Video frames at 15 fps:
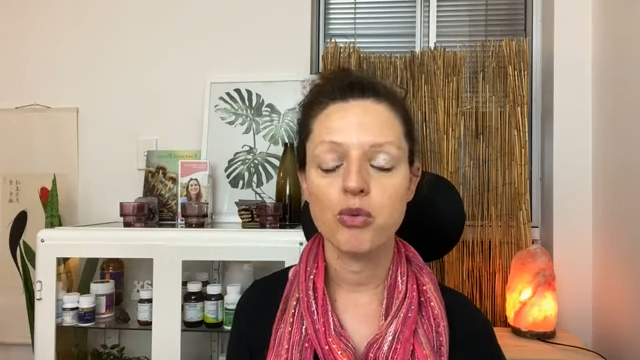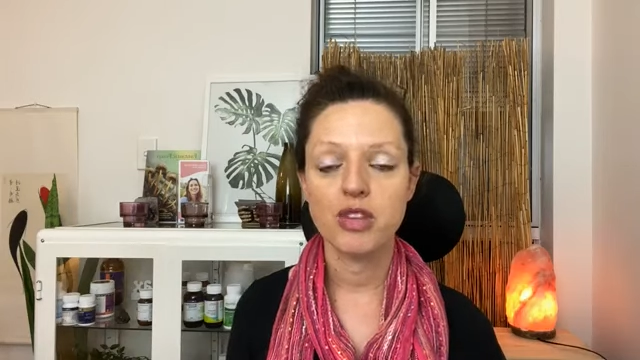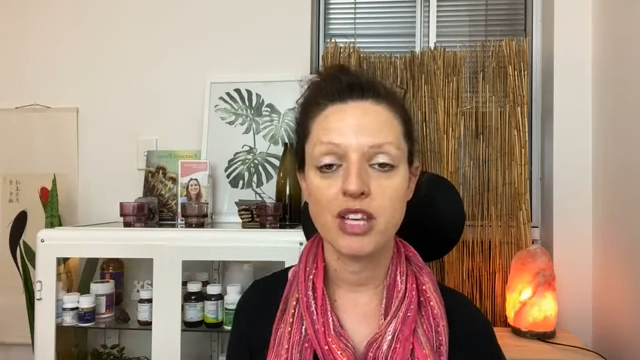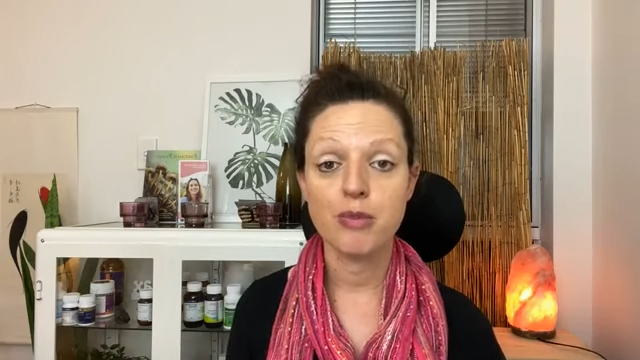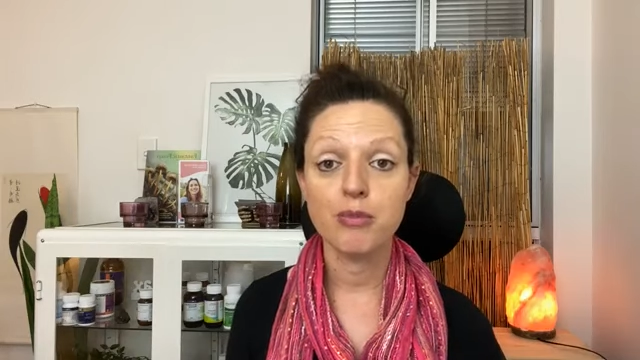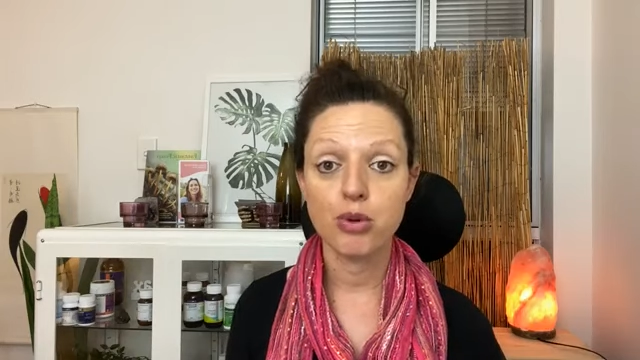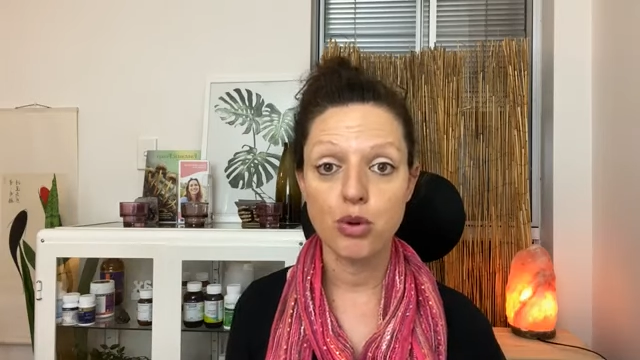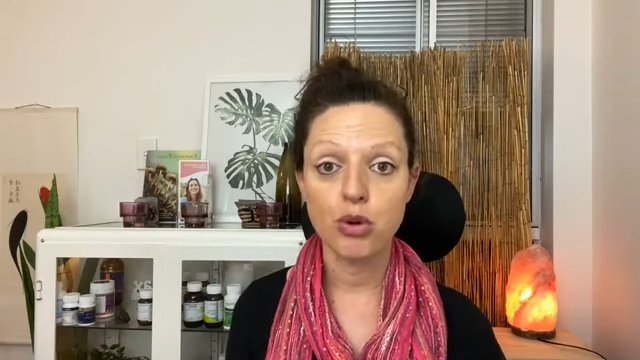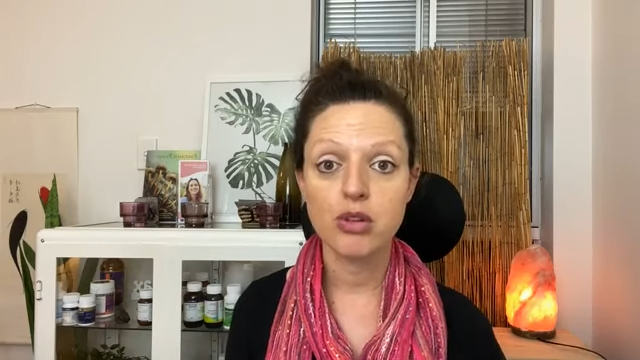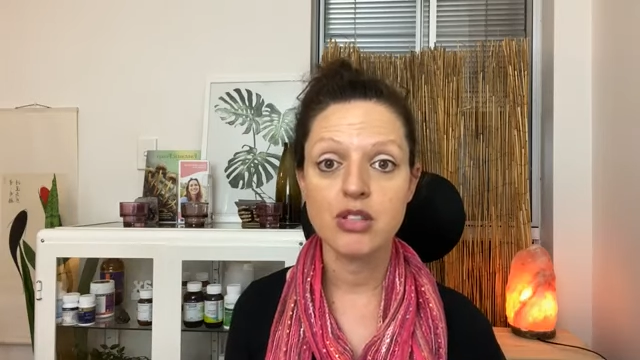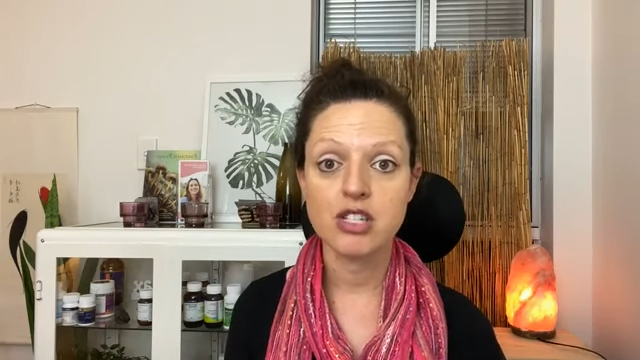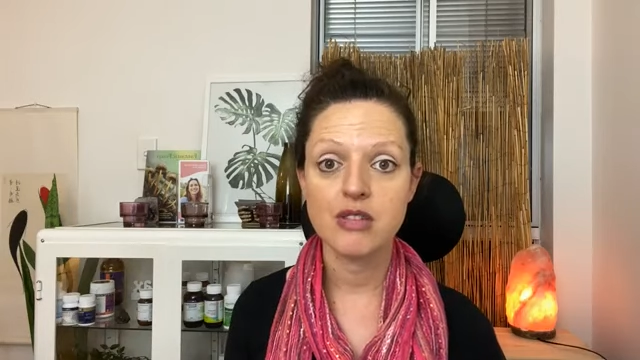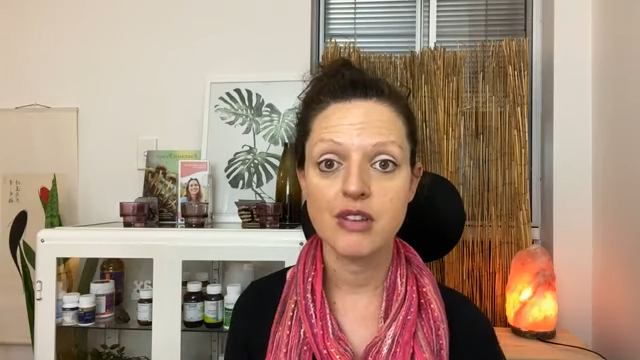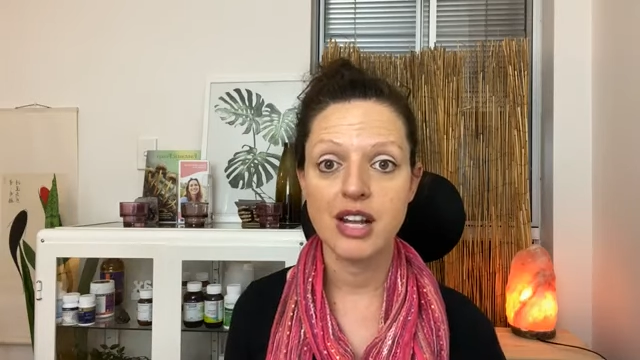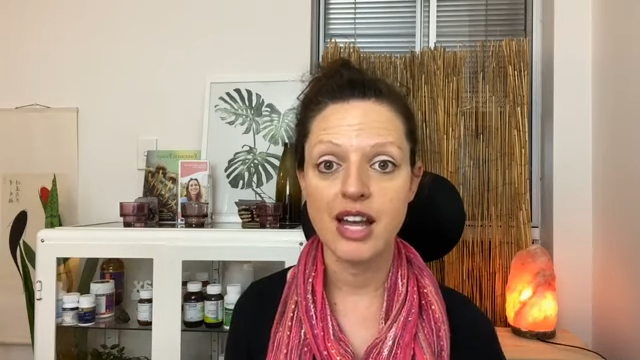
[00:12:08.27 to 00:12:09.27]
the
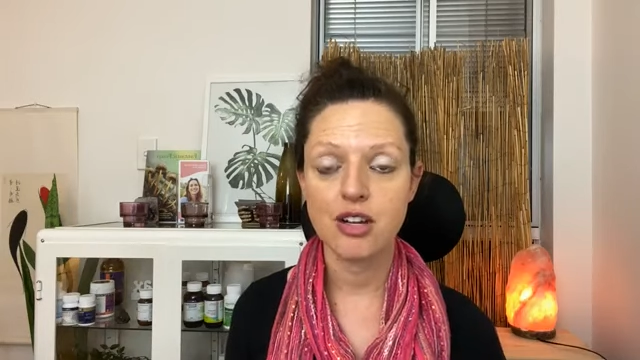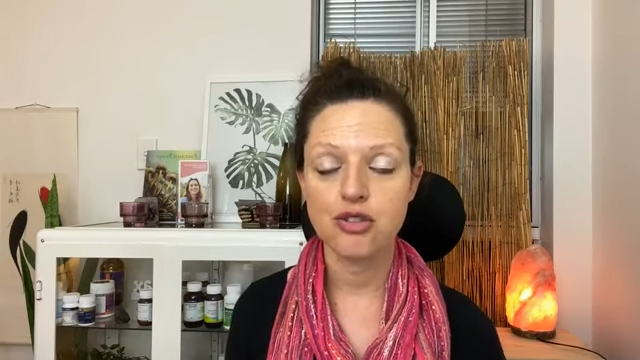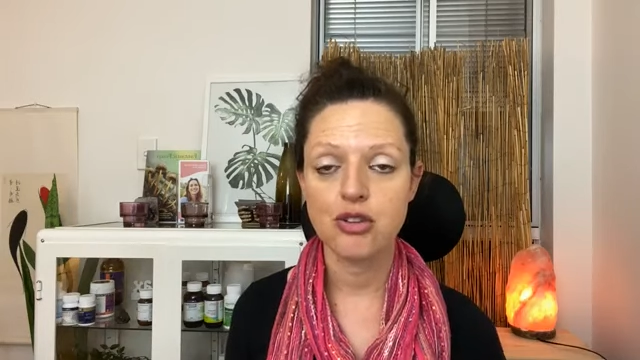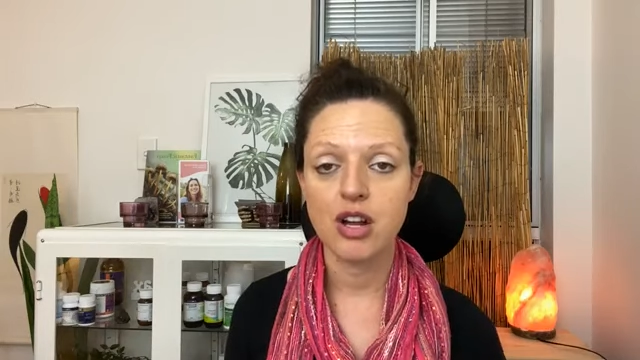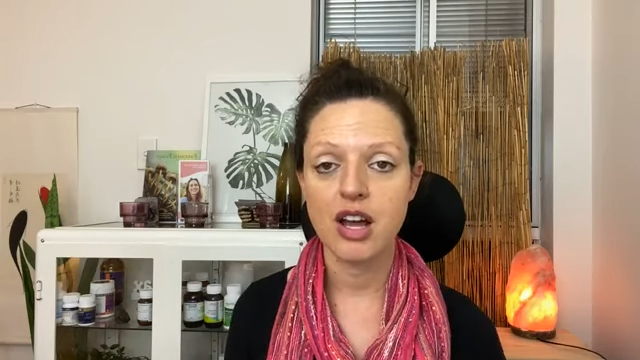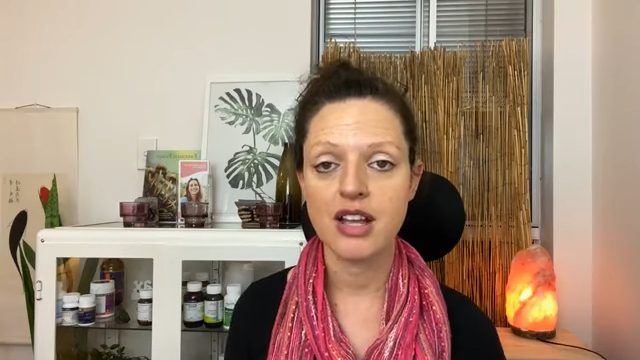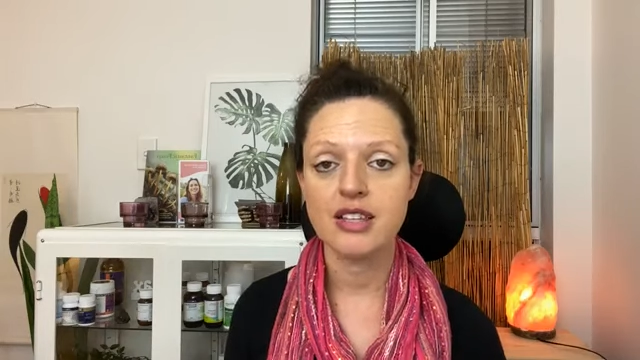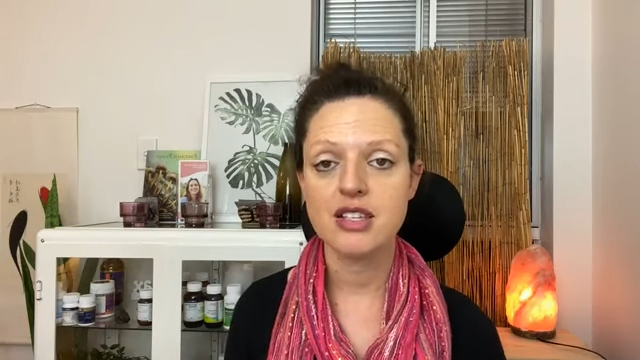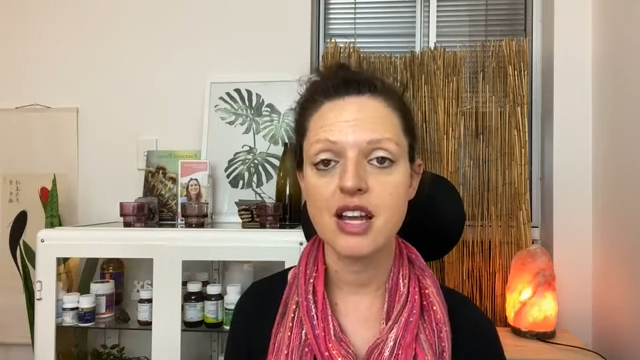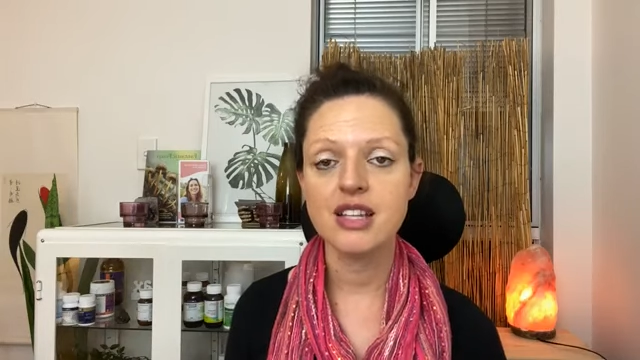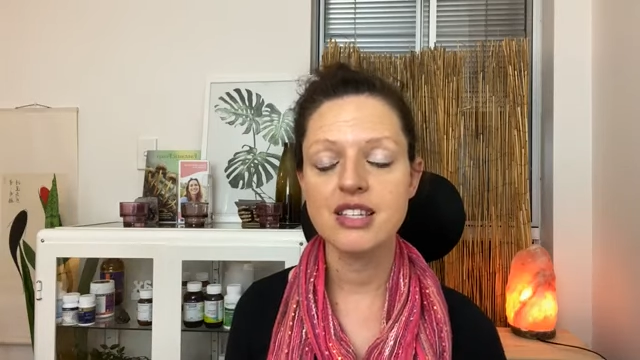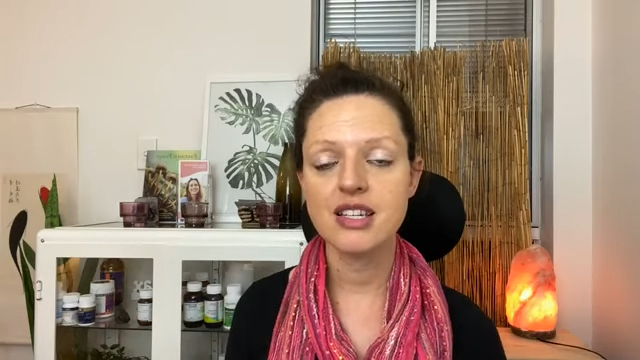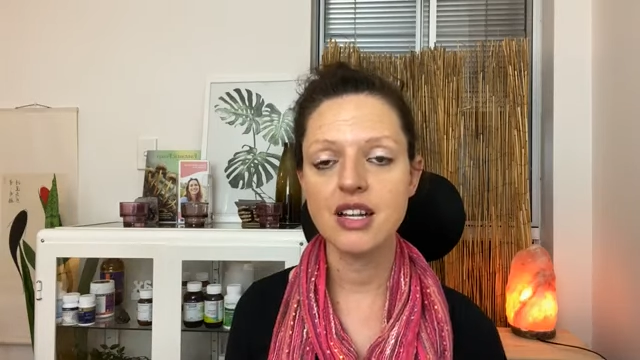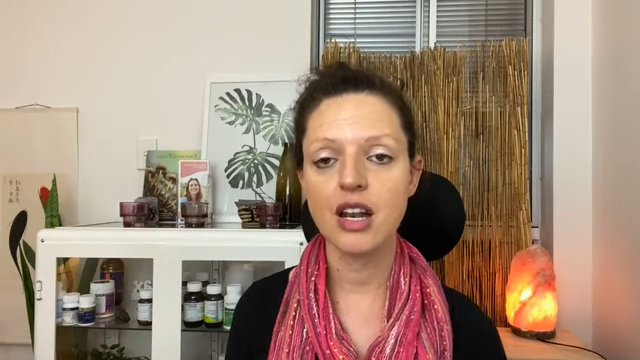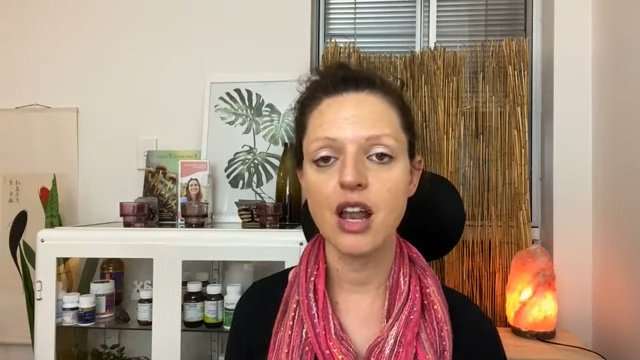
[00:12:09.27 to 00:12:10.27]
importance of electrolytes, and I
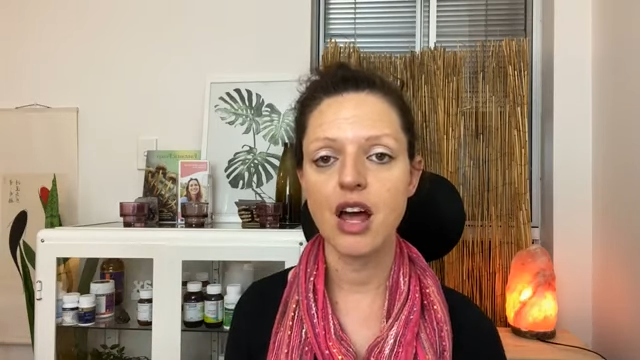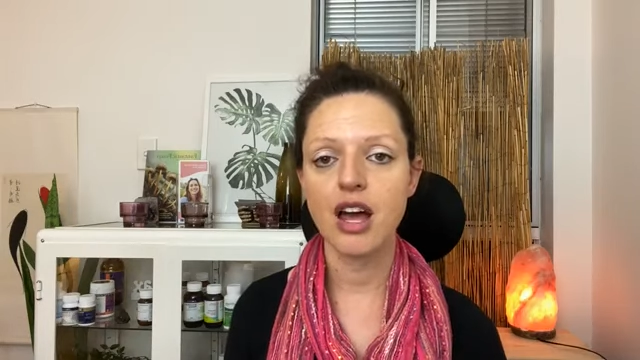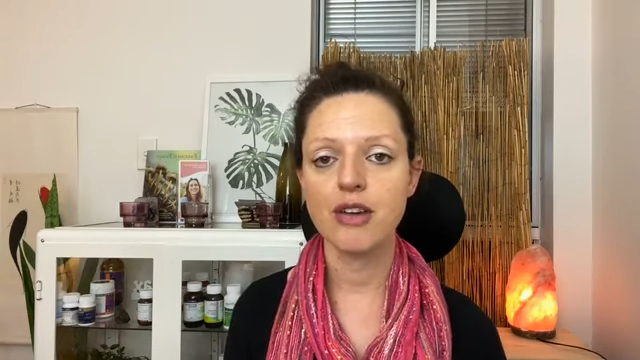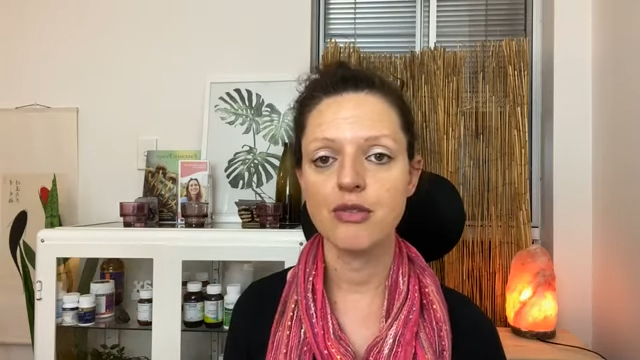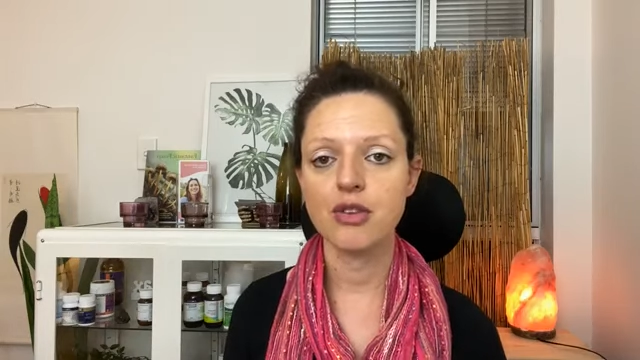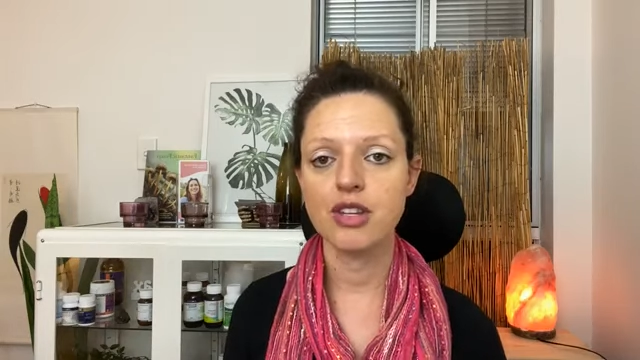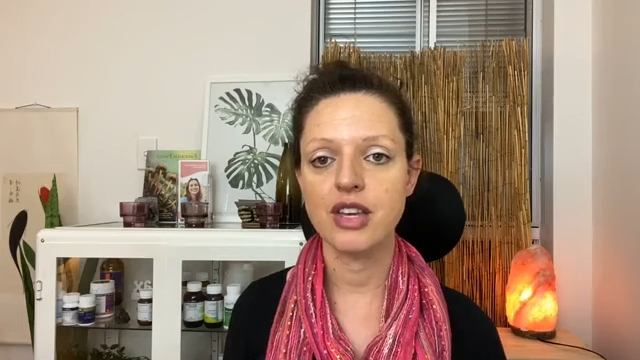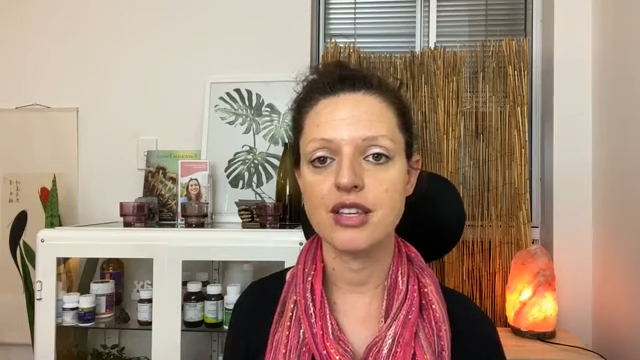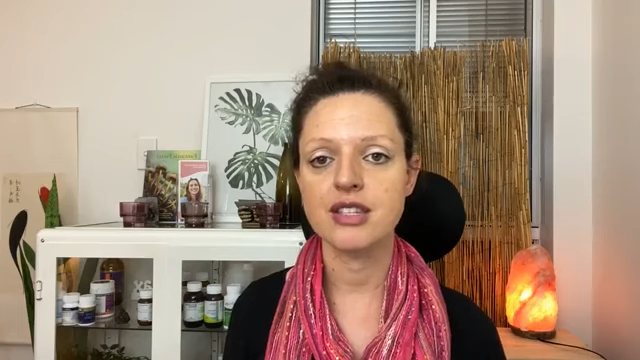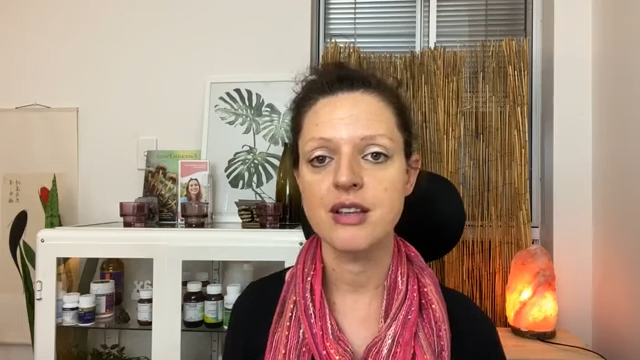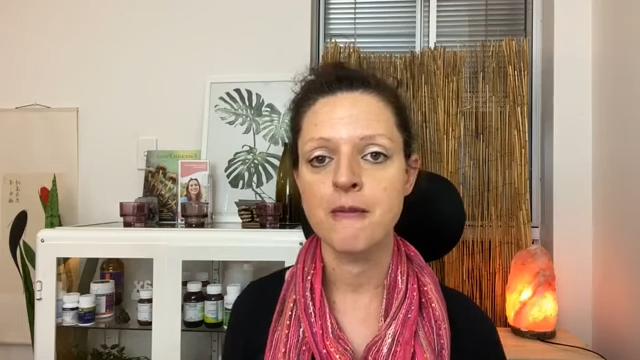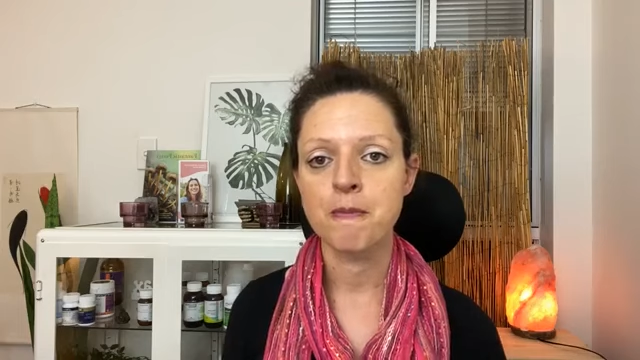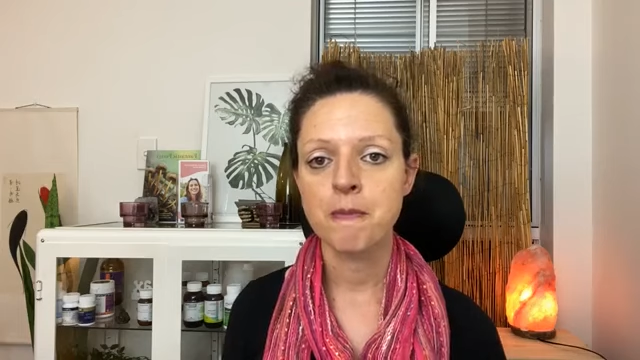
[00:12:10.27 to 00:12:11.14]
did a live on this